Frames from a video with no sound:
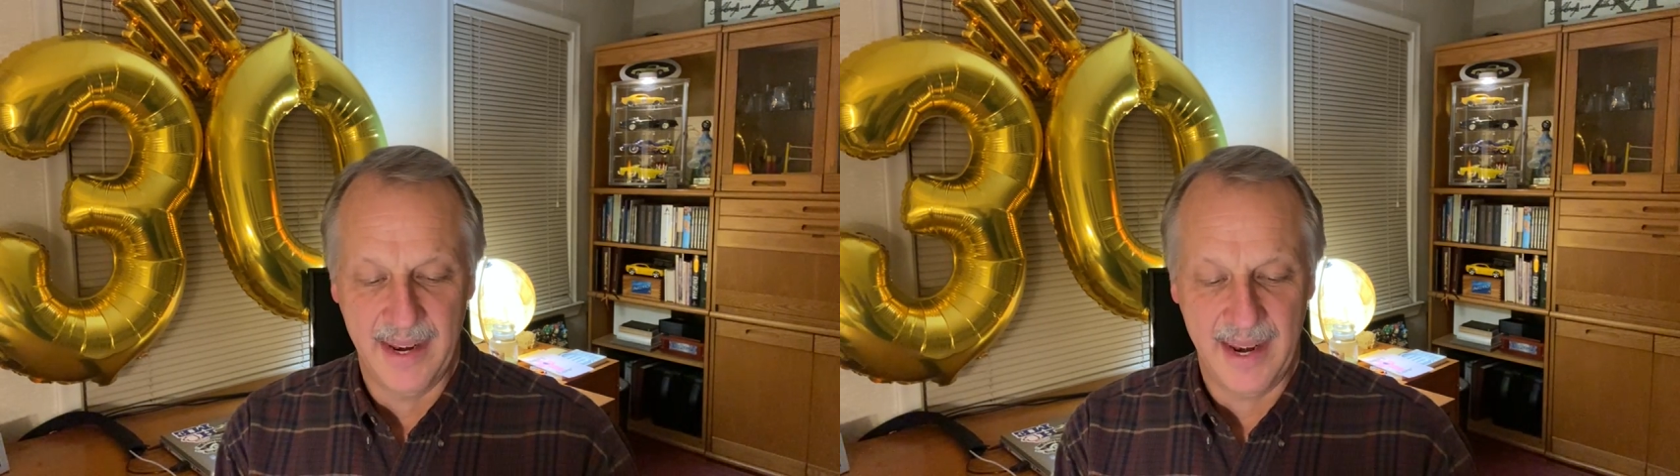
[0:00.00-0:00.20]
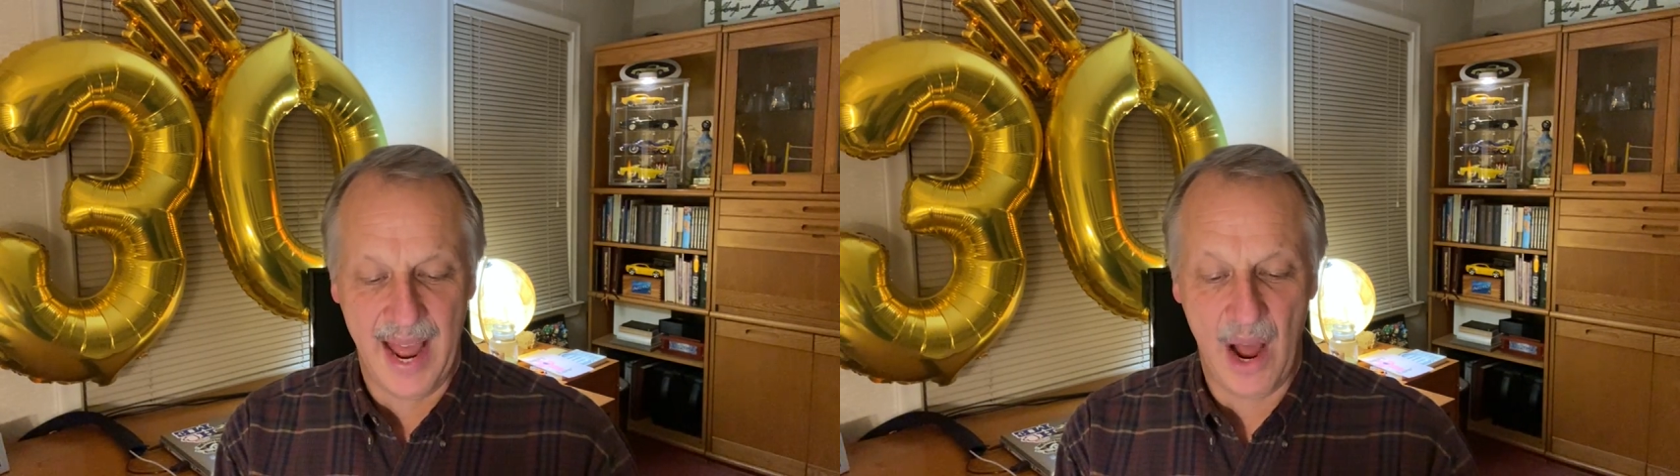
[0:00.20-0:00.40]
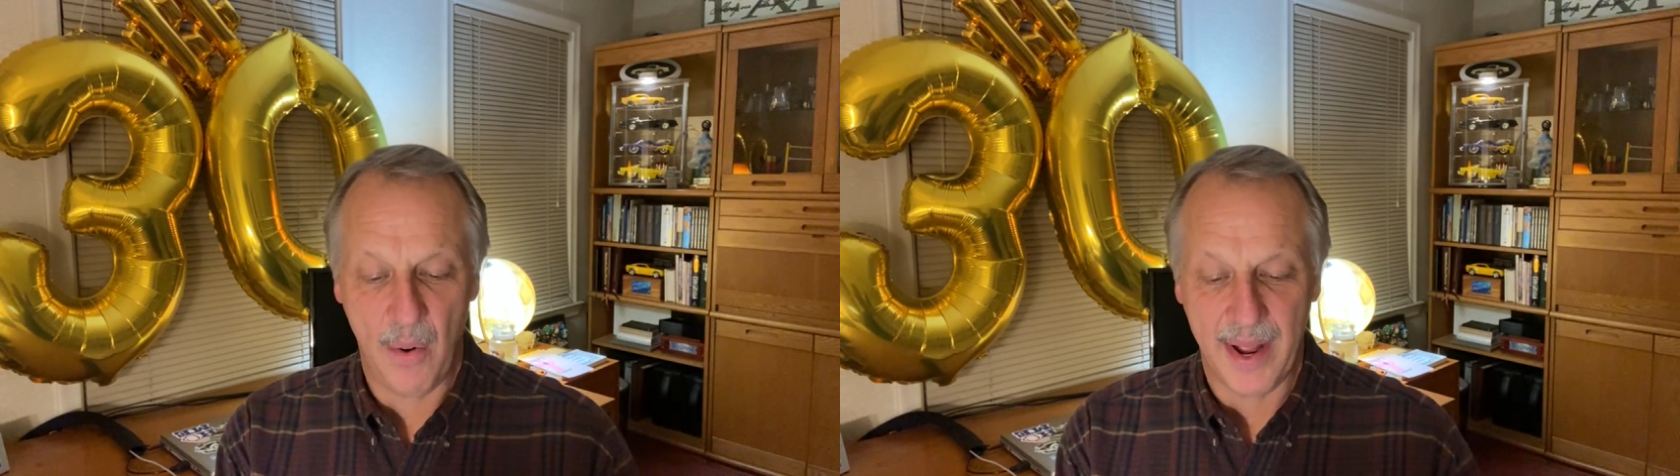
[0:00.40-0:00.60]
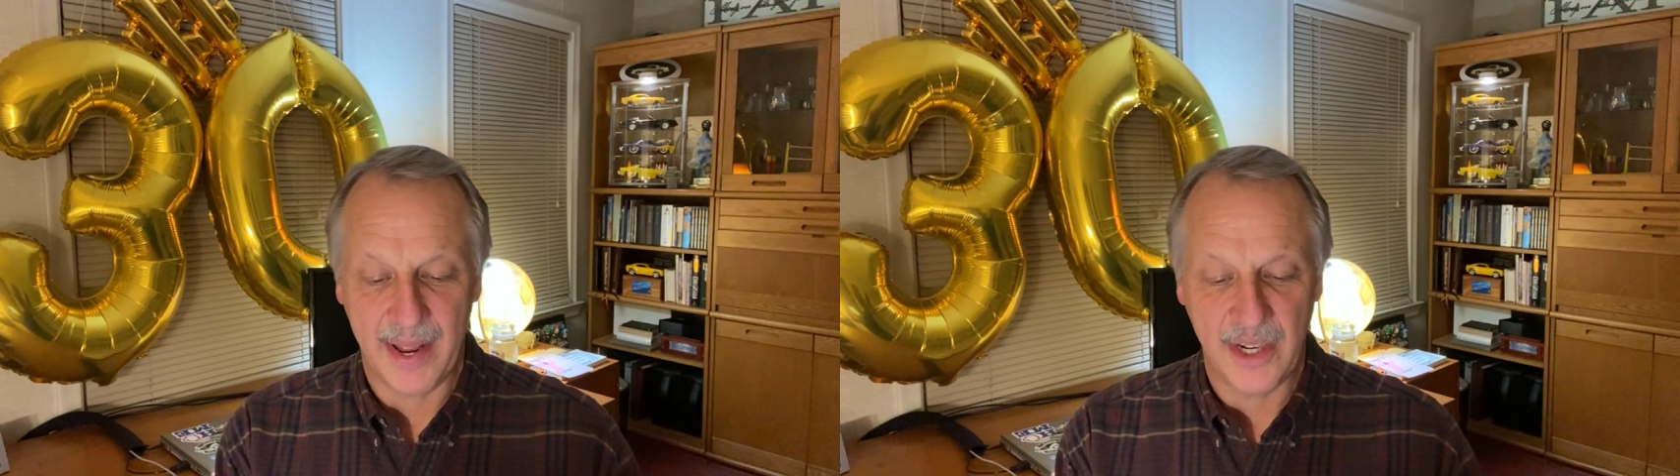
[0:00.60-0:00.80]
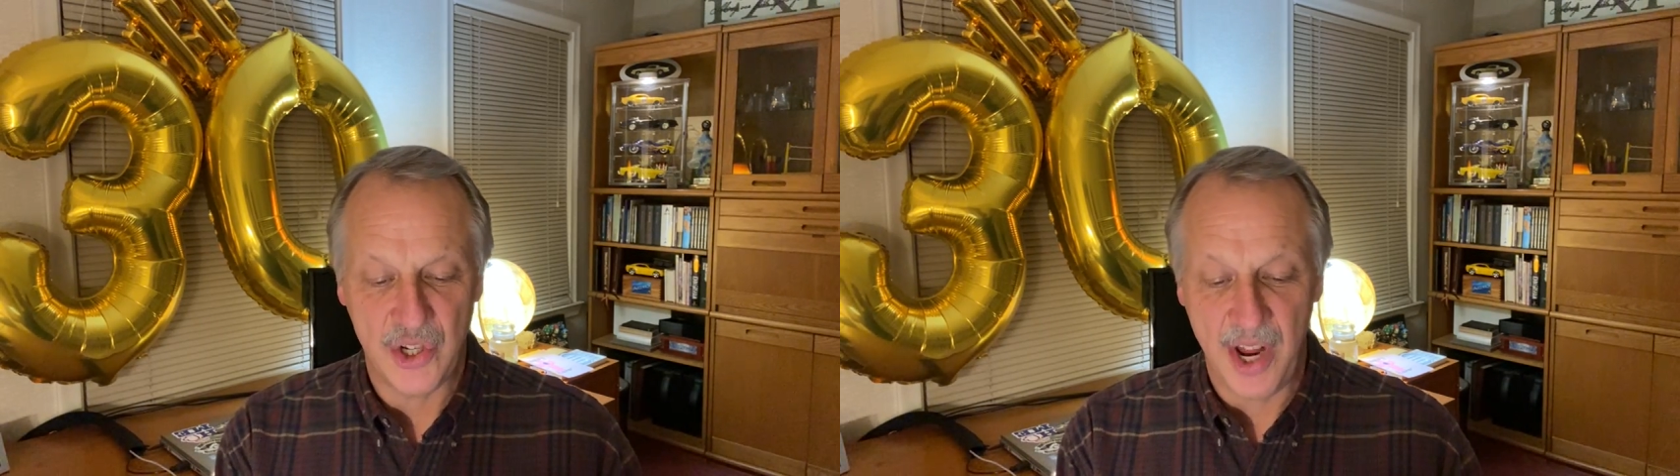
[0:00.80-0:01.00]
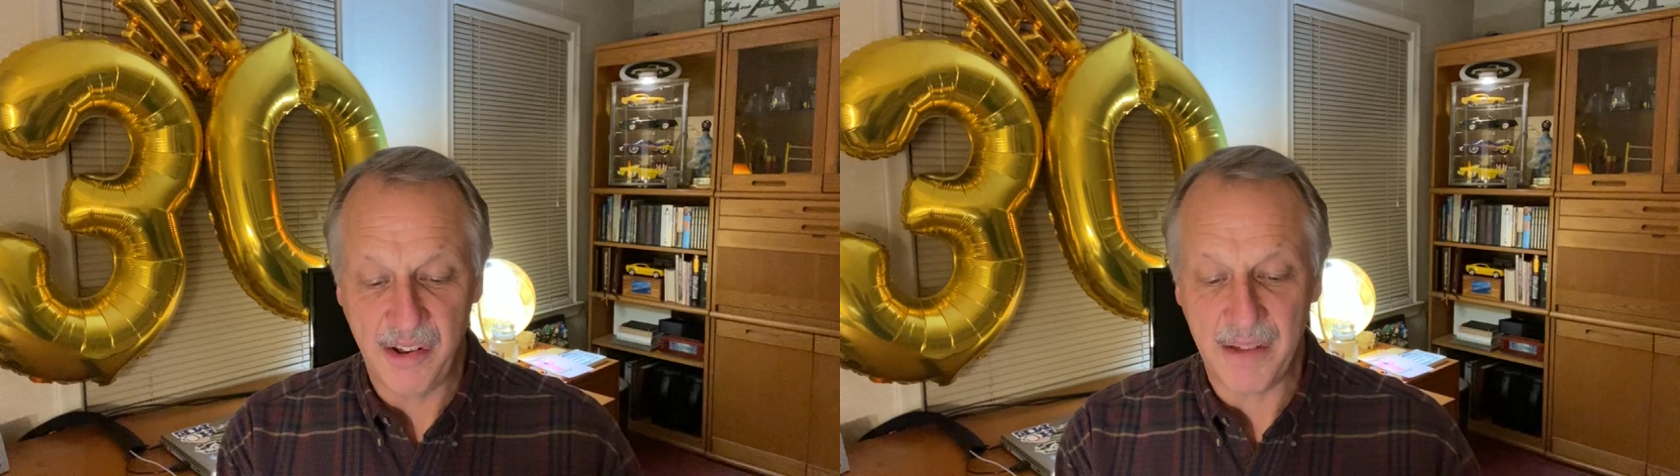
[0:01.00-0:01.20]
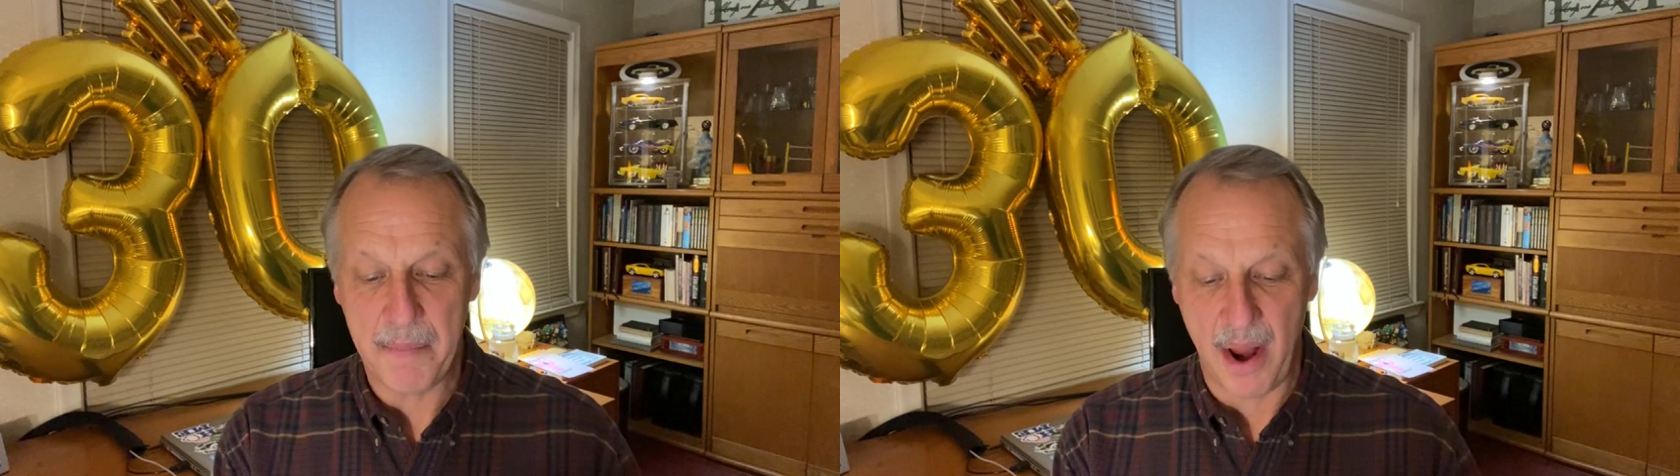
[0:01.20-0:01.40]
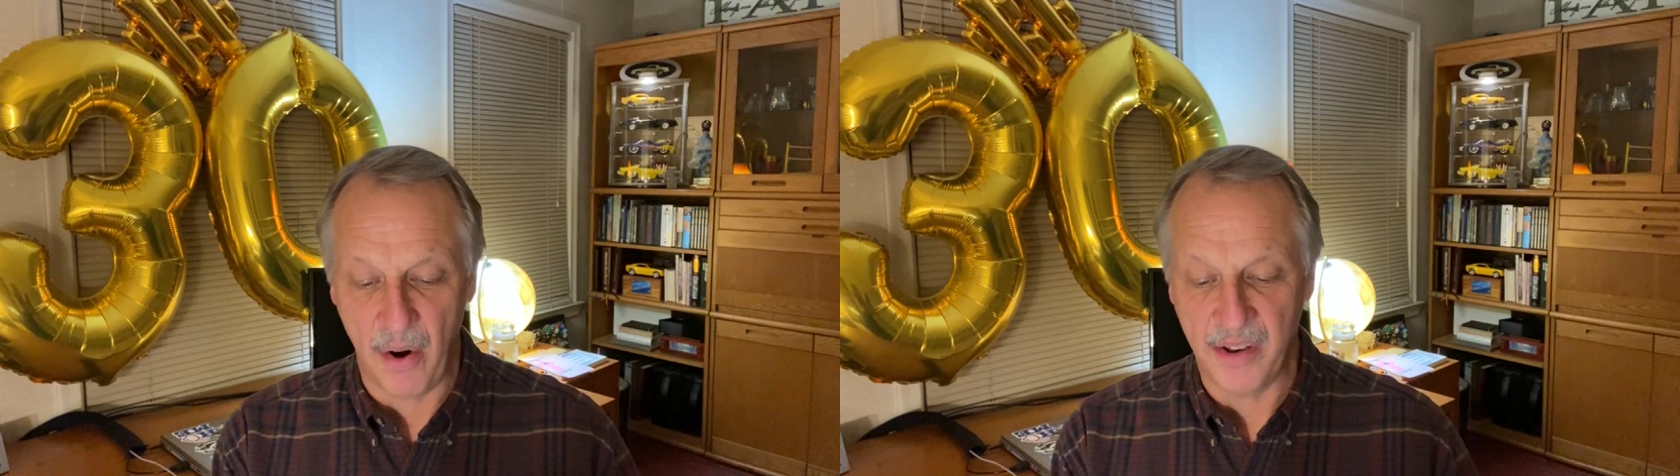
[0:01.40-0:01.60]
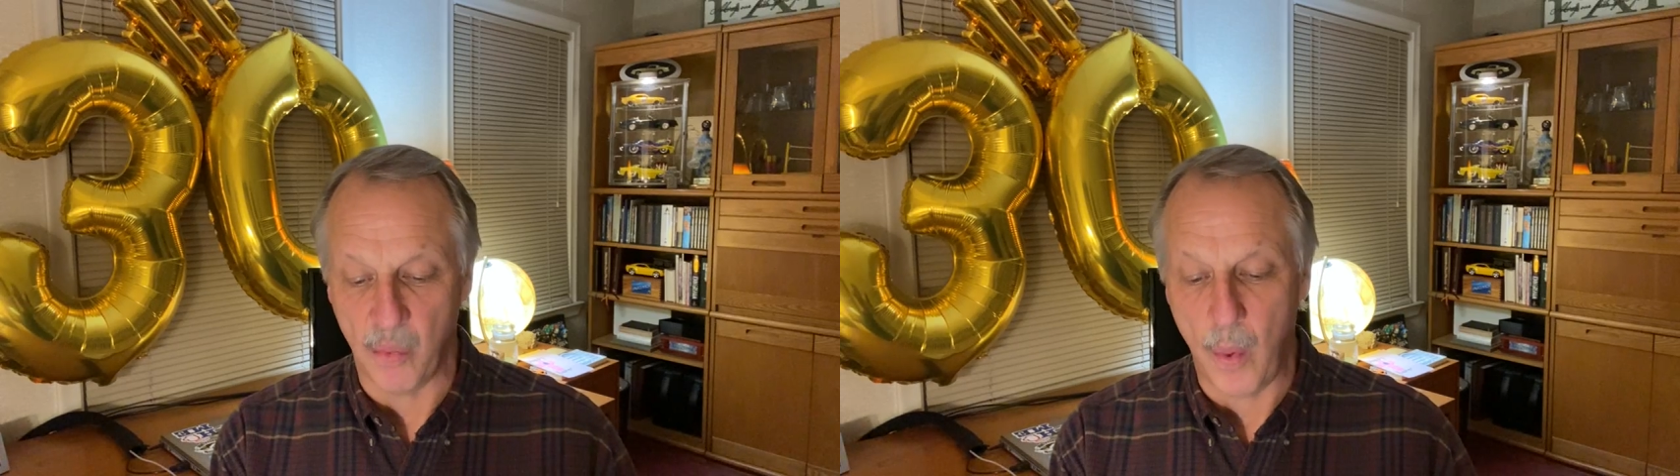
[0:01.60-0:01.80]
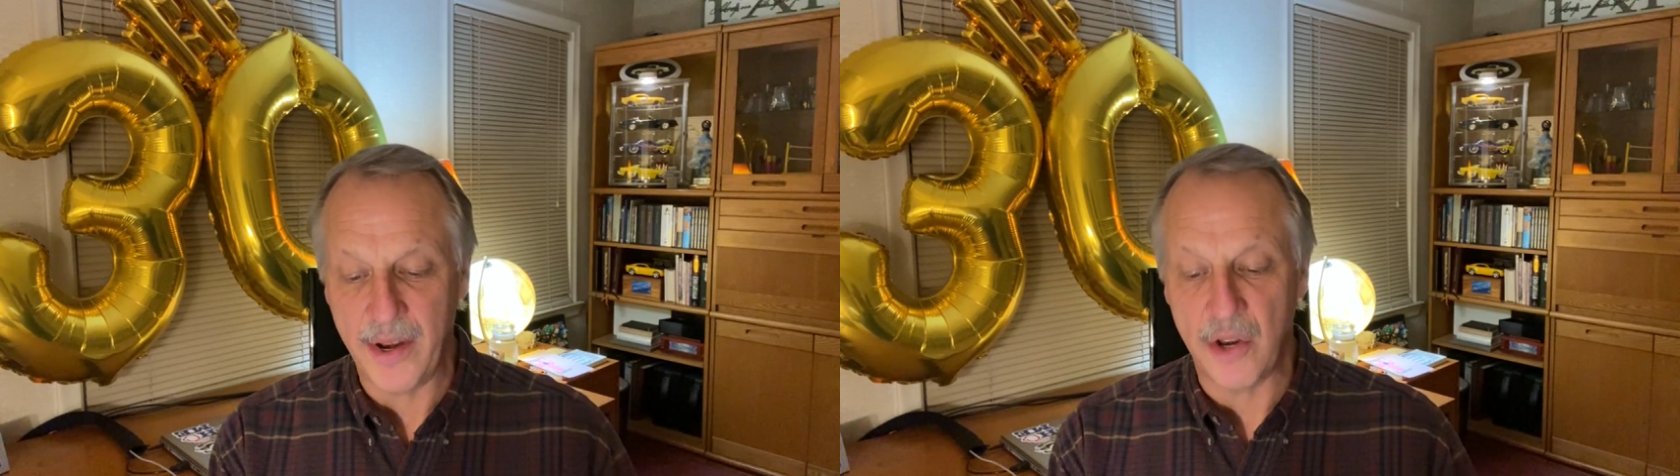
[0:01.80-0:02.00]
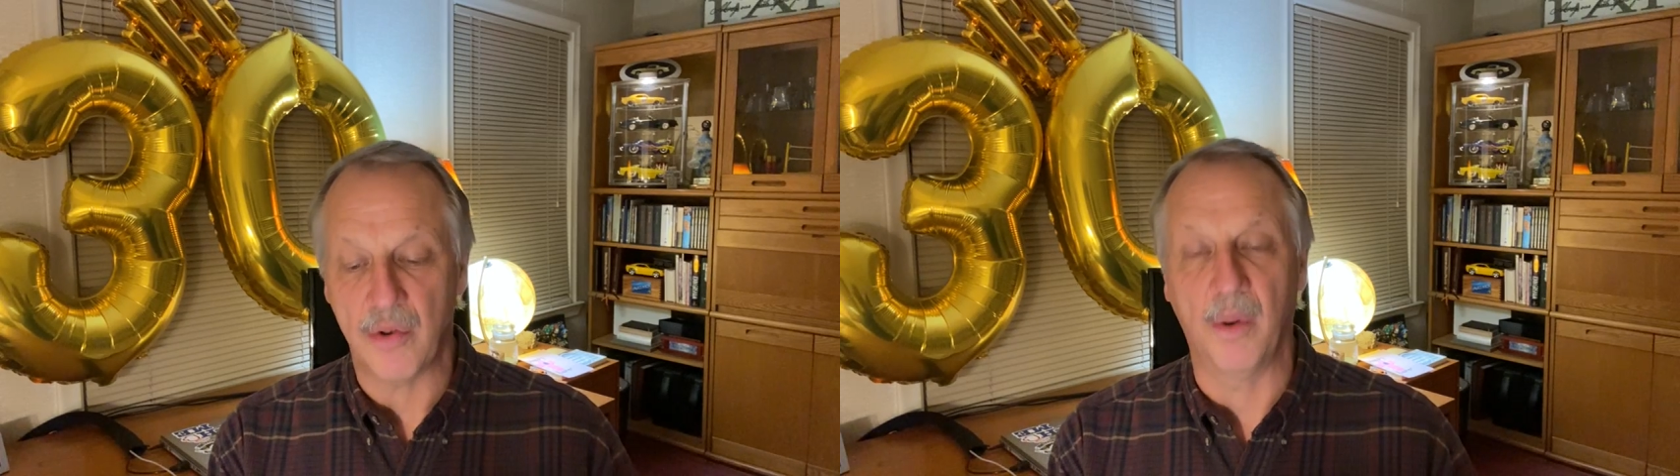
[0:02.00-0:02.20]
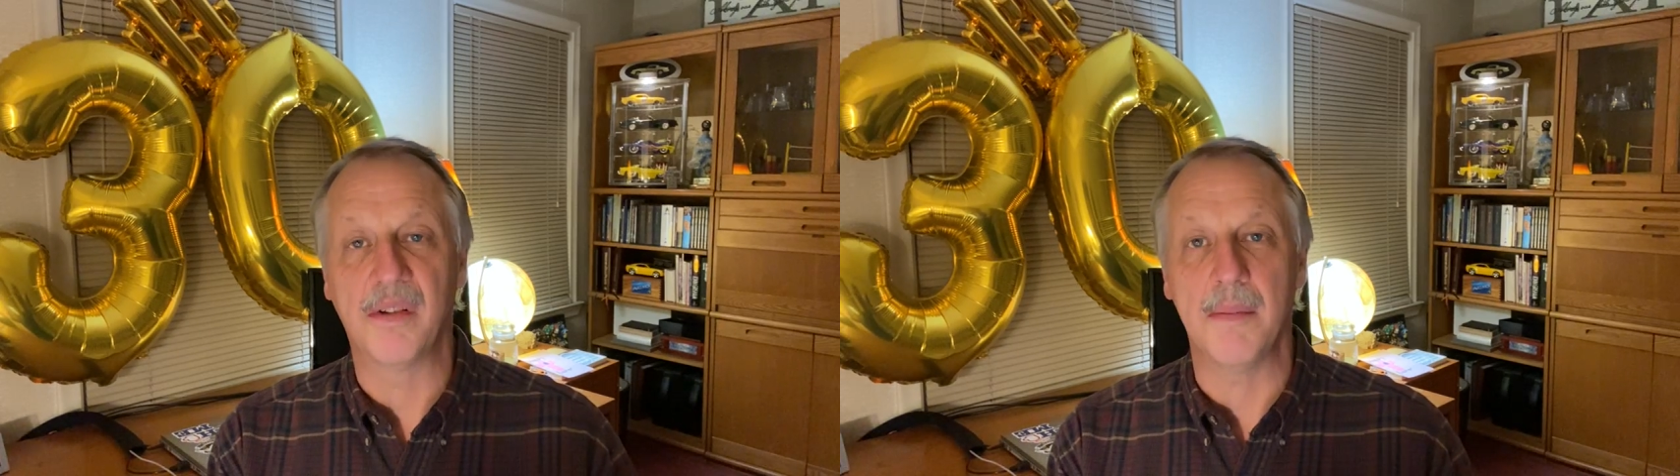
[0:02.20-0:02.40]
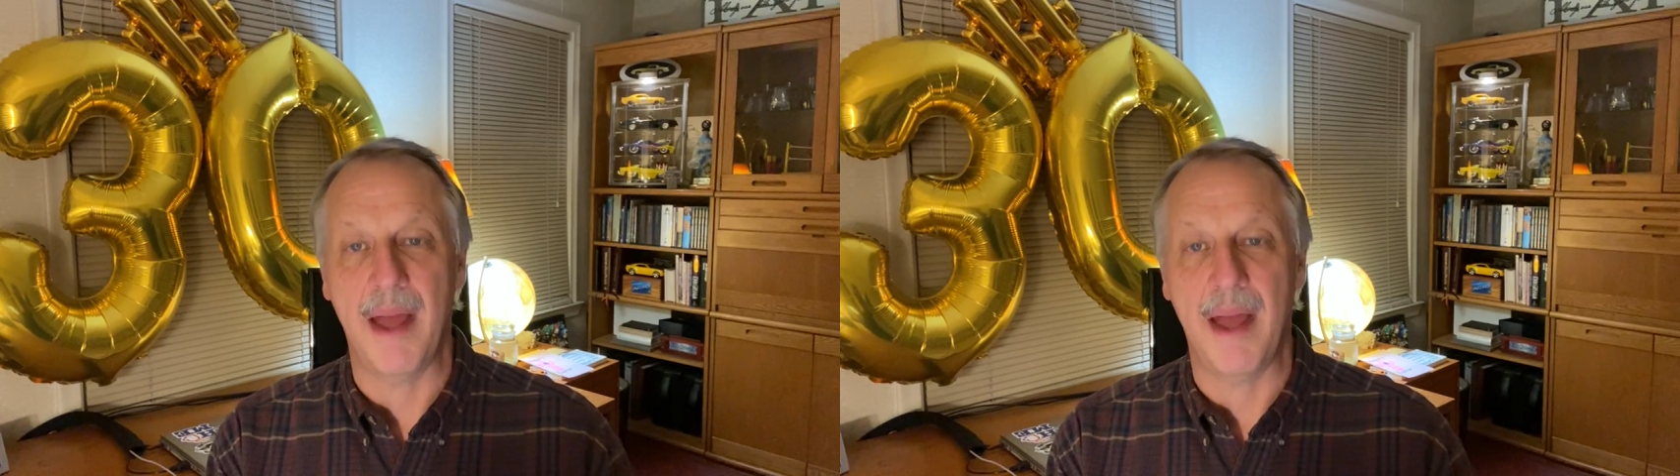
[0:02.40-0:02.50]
Now, Jesus' parents went to Jerusalem